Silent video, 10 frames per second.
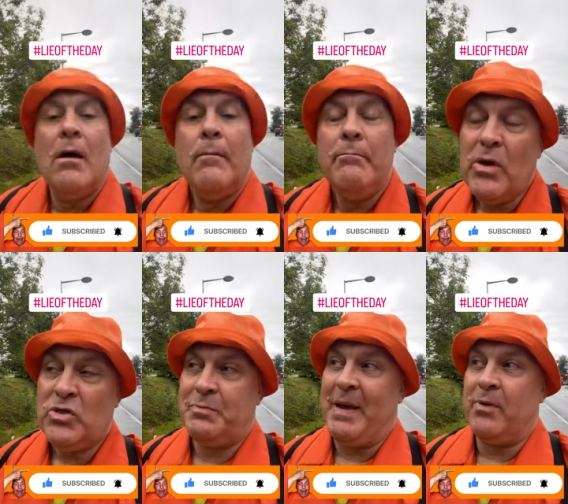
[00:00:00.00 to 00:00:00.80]

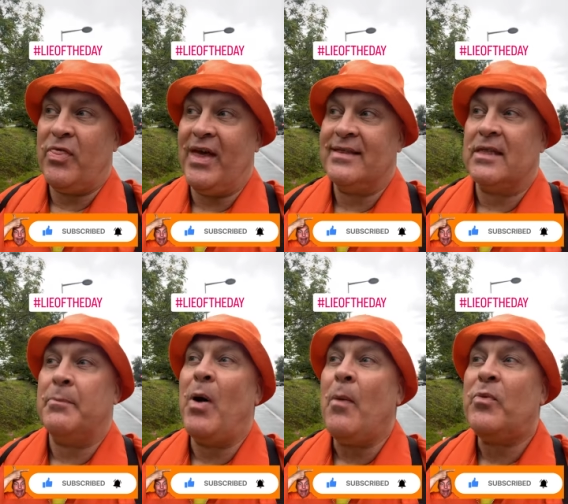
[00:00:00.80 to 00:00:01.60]
Most people think that the
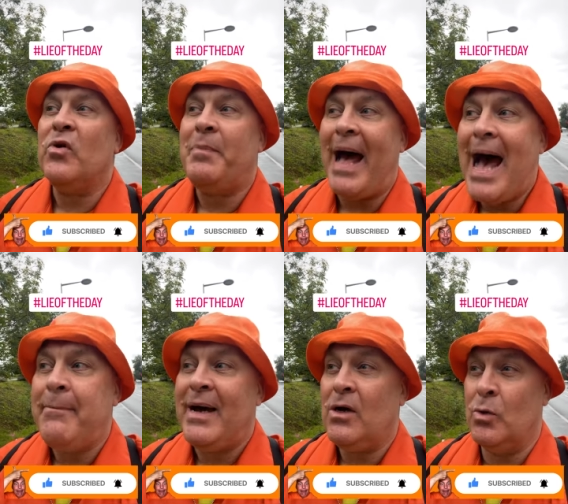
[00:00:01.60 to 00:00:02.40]
pop group
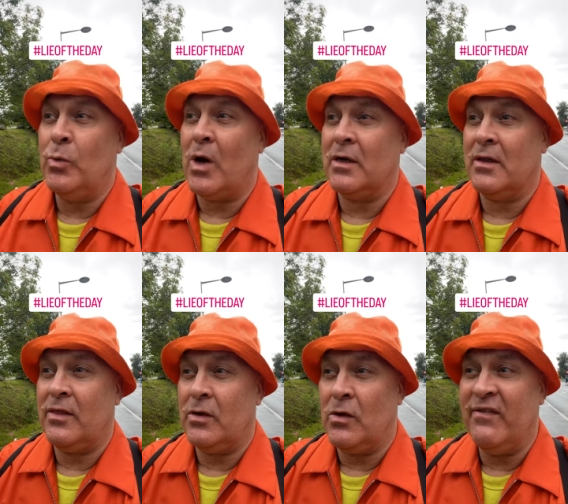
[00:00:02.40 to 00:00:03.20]
ABBA, who won
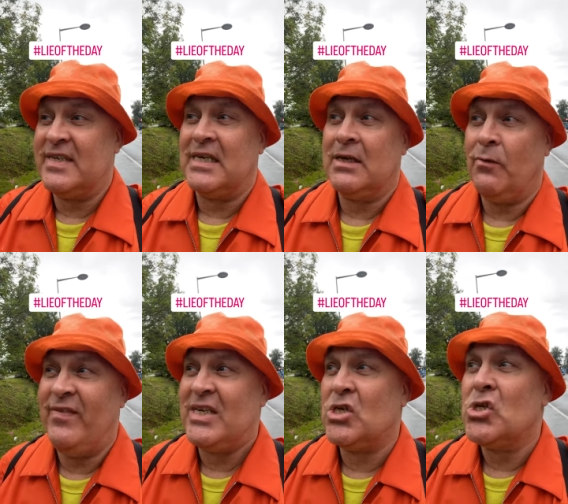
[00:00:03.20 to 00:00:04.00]
the
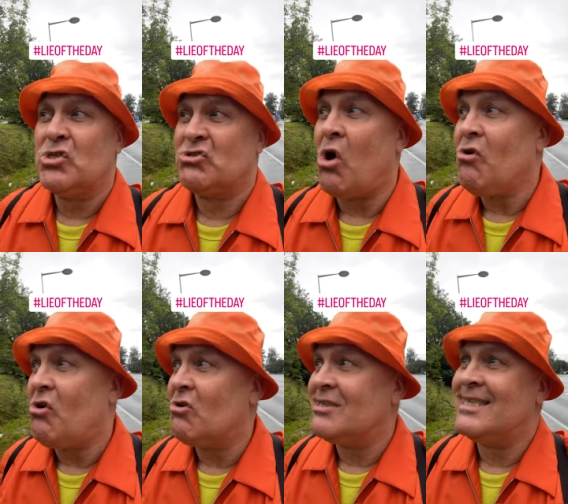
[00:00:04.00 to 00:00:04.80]
Eurovision Song
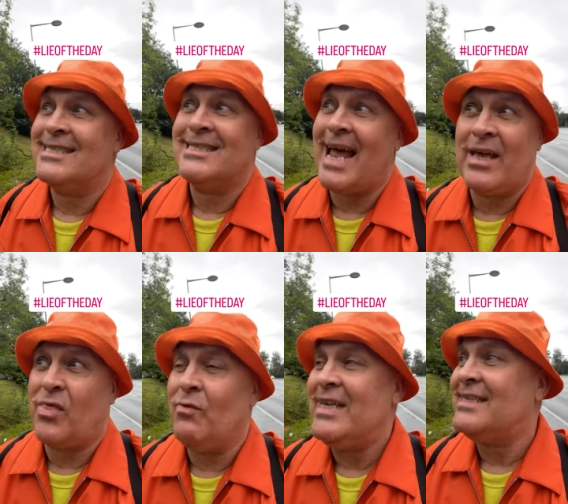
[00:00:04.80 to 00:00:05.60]
Contest like
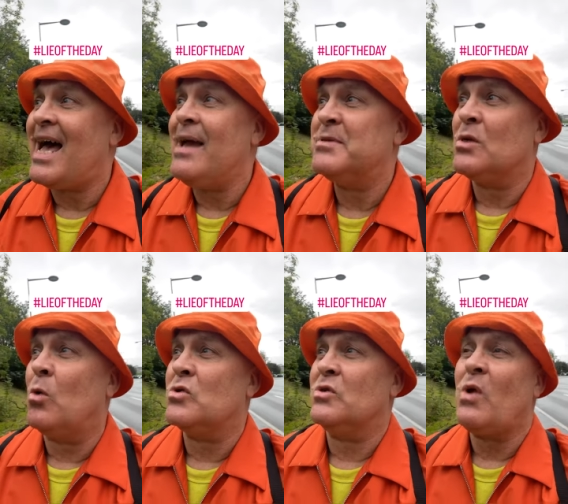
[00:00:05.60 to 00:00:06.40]
three times and
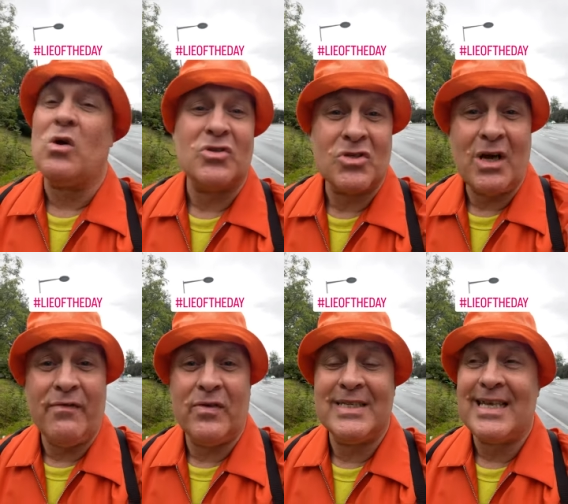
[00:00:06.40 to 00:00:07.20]
also an Oscar
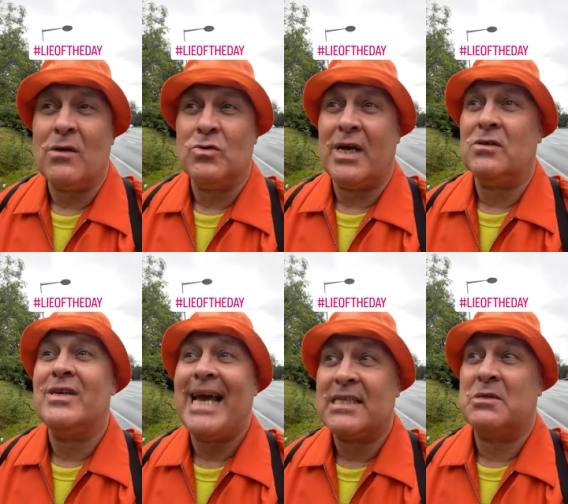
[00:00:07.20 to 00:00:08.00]
for the soundtrack to
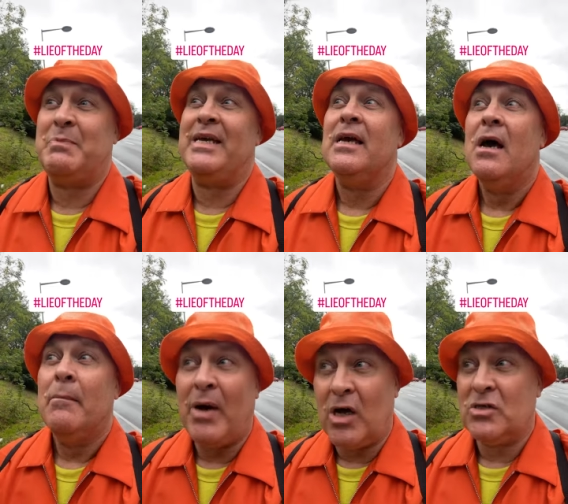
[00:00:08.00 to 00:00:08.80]
Gatsby
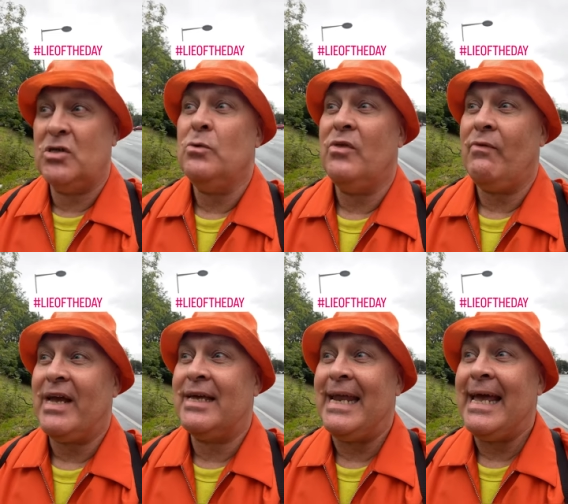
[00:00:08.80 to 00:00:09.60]
Part 2 The
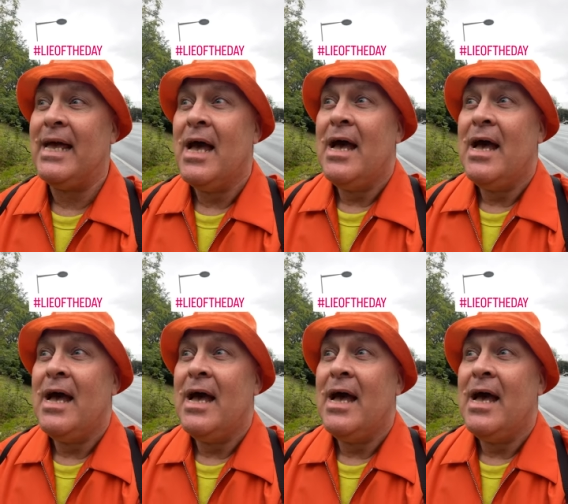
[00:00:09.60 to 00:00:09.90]
Reckoning,